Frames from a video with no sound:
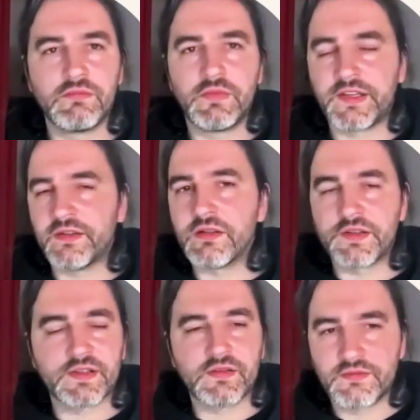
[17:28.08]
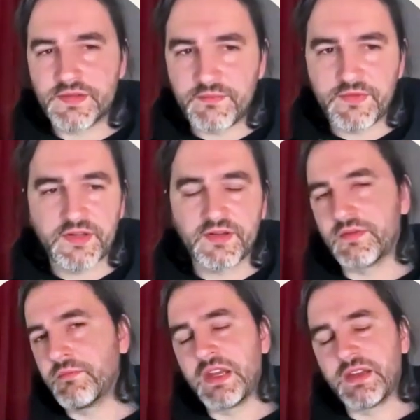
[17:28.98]
like an article or something,
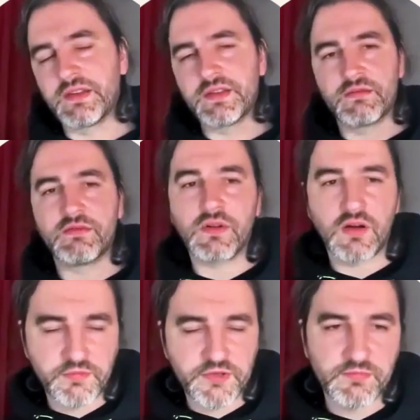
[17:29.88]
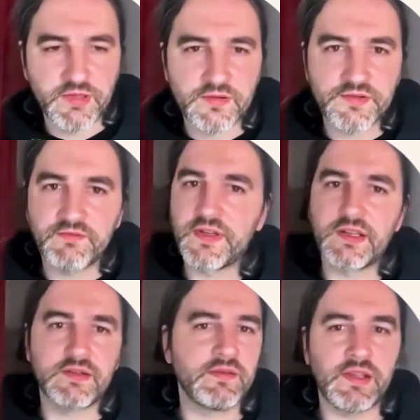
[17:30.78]
and make this a wrong option because of
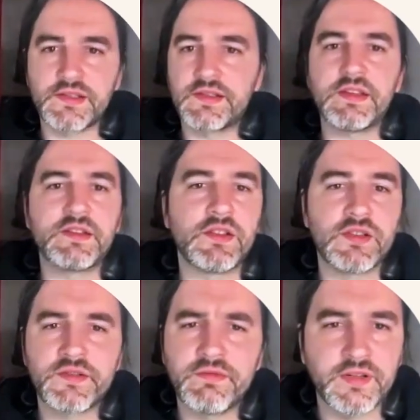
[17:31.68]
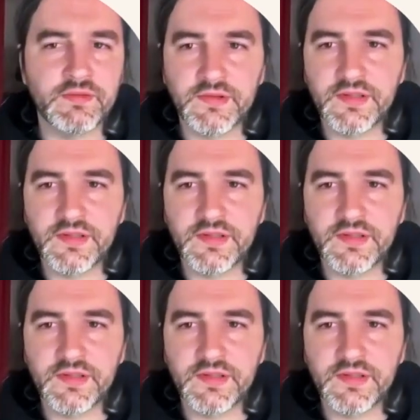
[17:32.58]
that, that's just trickery.